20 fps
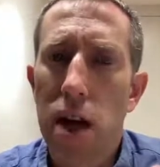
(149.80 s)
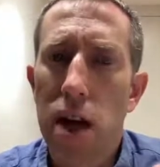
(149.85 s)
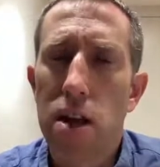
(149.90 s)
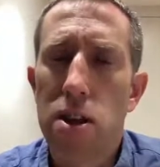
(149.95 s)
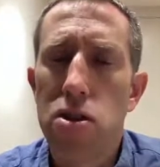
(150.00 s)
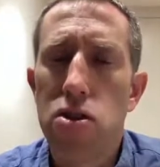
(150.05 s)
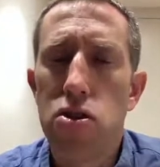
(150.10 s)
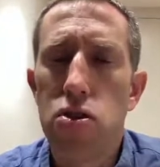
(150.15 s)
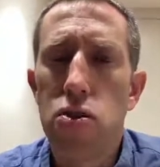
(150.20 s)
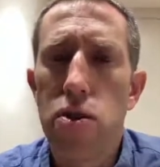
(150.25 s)
and
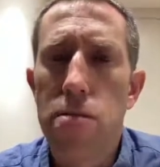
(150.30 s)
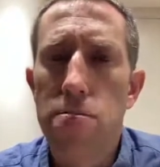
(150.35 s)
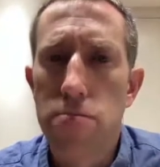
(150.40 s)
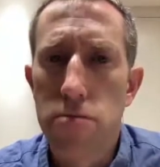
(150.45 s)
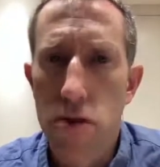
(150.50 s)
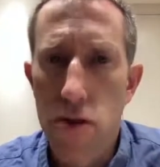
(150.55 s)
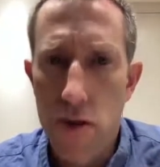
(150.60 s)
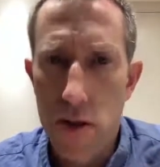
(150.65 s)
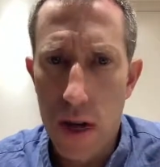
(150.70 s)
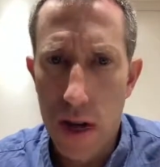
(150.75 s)
enduring
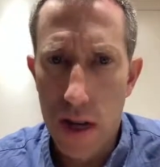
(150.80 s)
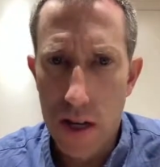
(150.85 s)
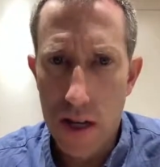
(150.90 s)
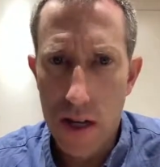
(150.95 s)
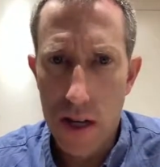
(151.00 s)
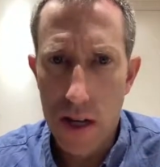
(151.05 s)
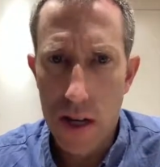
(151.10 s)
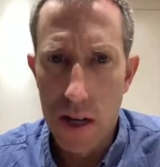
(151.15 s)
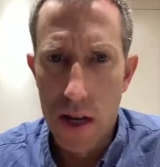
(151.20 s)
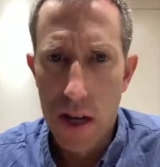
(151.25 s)

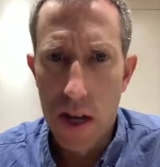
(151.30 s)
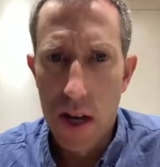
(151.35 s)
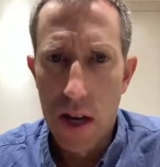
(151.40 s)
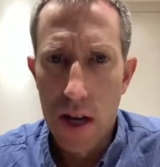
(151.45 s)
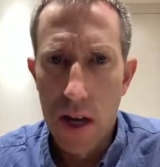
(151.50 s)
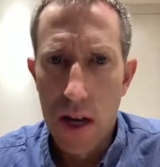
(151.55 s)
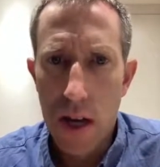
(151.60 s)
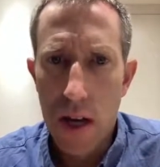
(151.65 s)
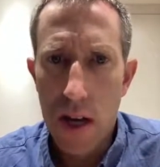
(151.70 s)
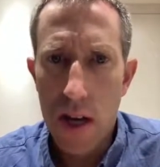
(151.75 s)
protest
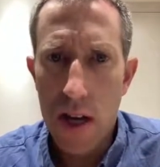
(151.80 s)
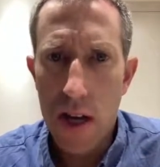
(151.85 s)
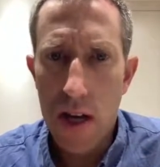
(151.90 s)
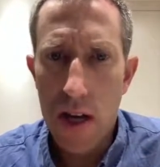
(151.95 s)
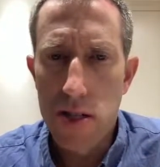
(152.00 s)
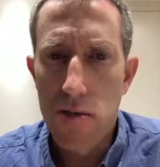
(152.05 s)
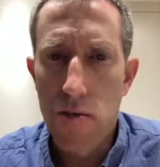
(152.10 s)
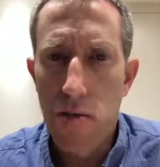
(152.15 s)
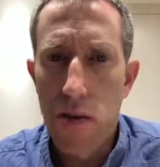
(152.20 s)
against